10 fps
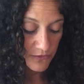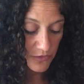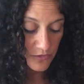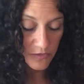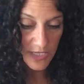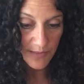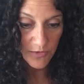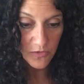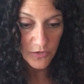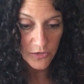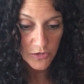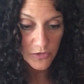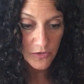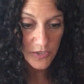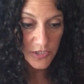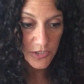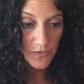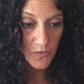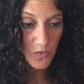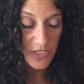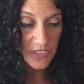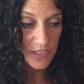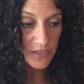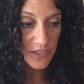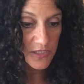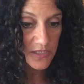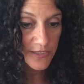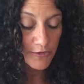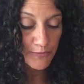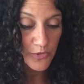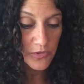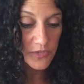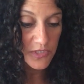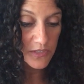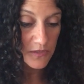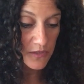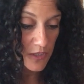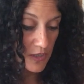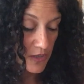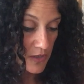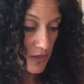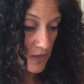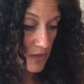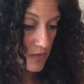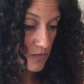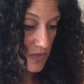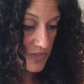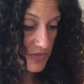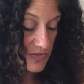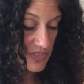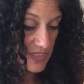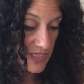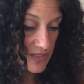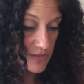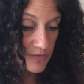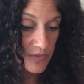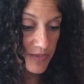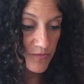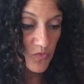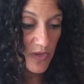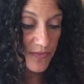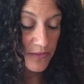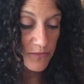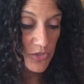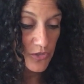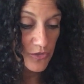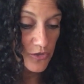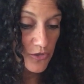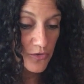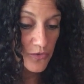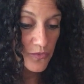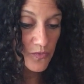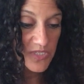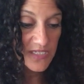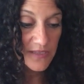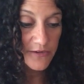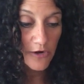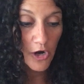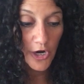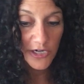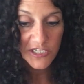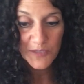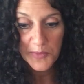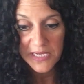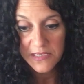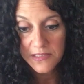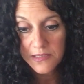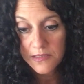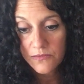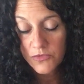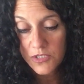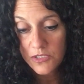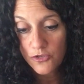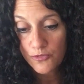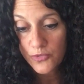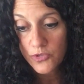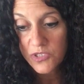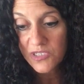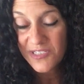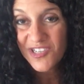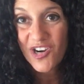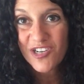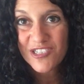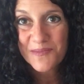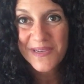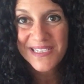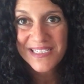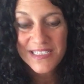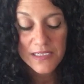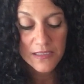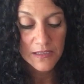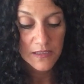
Virgo, Capricorn, Taurus. What does their person want to say to them, want them to know? What's in their heart space? What's in your person's heart space?